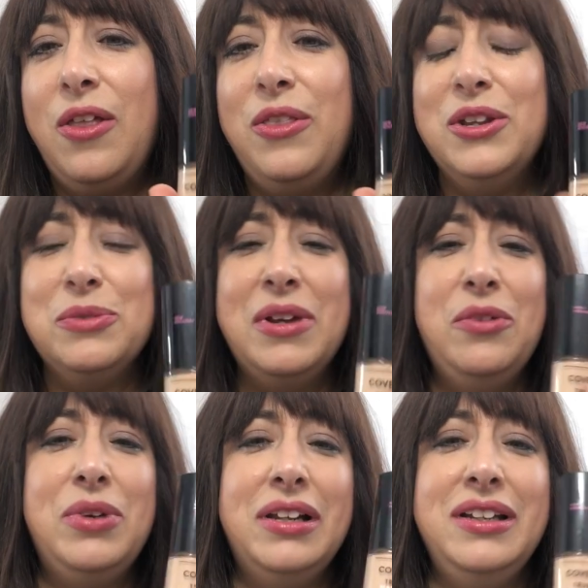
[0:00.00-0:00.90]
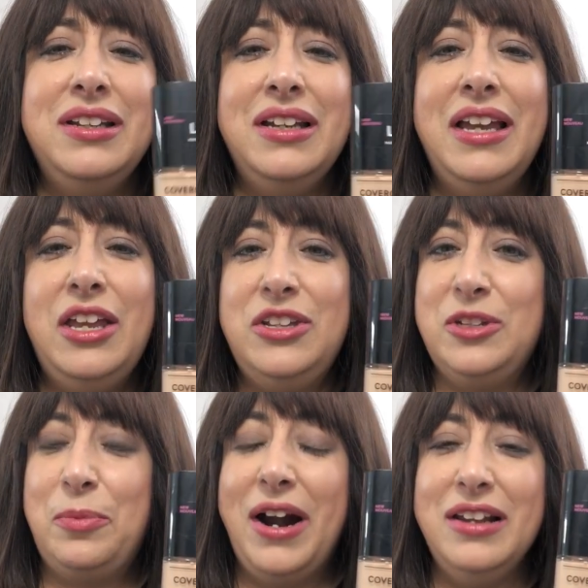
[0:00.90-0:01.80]
this one really, it
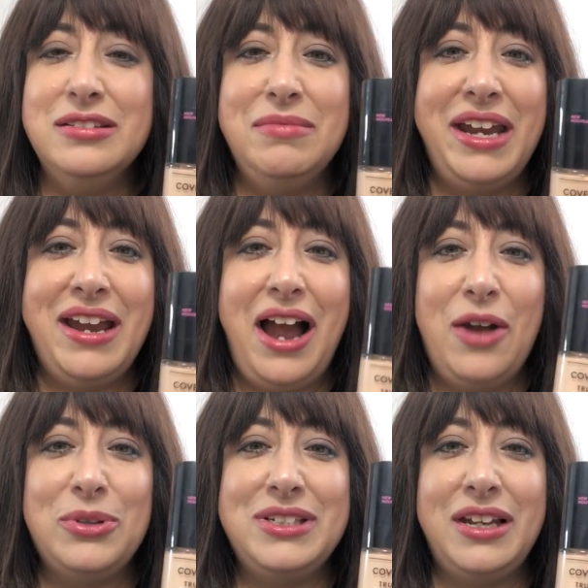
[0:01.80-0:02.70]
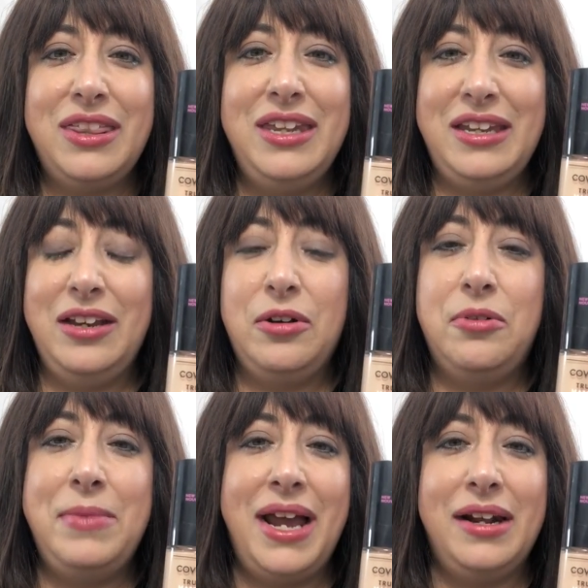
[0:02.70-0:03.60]
surprised me. I was like thinking,
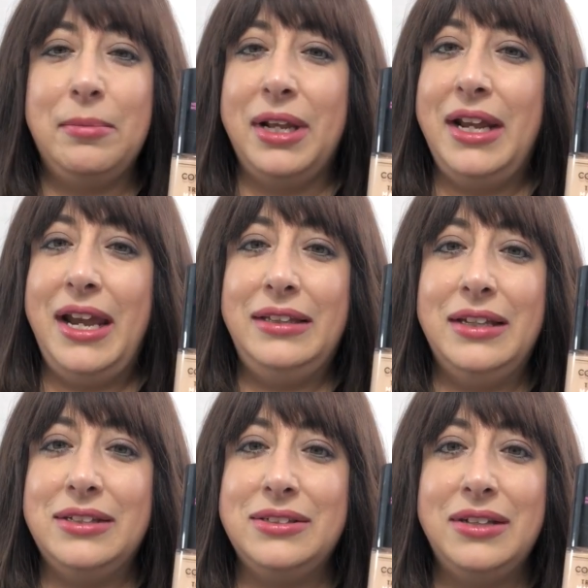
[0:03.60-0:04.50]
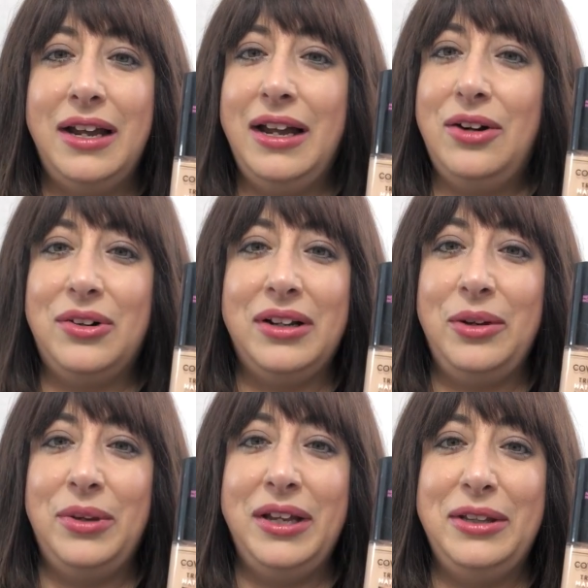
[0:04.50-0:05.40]
oh, Matt, I'm going to hate this. I
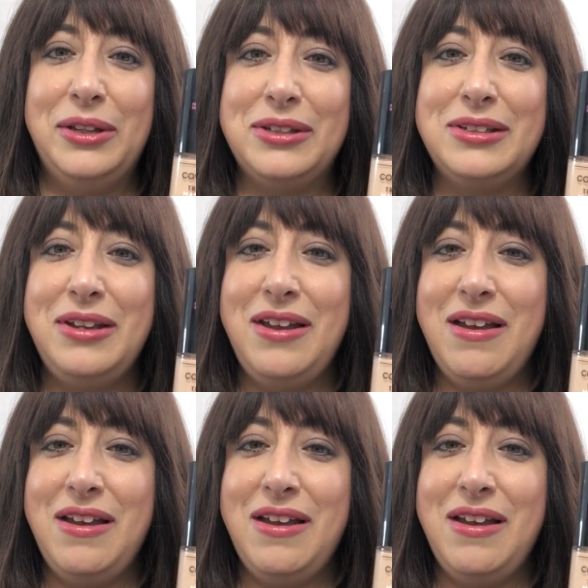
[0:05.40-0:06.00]
really will hate this.